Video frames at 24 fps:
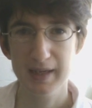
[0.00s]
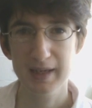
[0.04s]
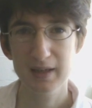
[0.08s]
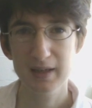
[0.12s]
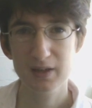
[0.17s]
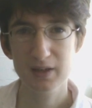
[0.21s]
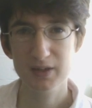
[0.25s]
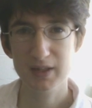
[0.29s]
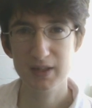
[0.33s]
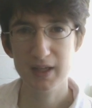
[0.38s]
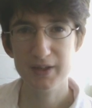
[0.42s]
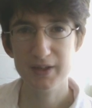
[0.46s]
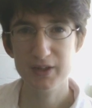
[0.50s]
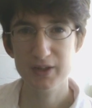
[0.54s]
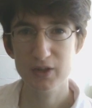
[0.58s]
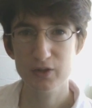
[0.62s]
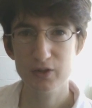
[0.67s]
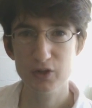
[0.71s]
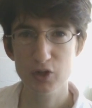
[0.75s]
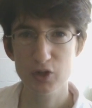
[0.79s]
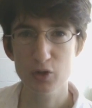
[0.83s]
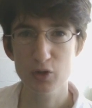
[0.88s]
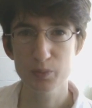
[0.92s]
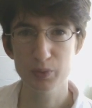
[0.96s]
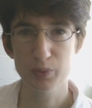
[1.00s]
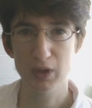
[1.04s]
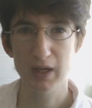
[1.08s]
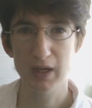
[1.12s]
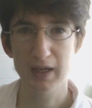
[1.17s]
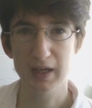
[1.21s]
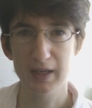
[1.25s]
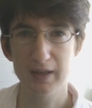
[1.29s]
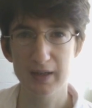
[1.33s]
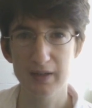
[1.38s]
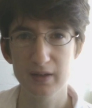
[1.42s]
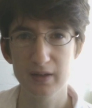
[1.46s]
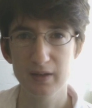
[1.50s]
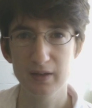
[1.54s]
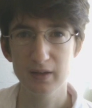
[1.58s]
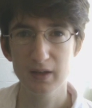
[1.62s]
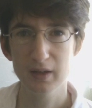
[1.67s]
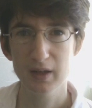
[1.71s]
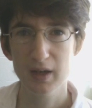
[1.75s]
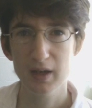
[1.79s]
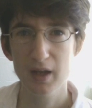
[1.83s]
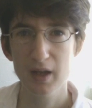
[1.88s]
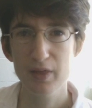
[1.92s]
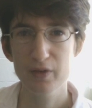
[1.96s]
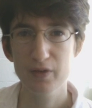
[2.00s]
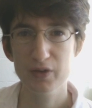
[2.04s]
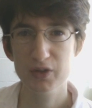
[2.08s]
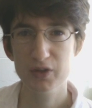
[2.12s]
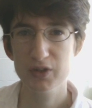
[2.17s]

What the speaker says: It is also too broad. There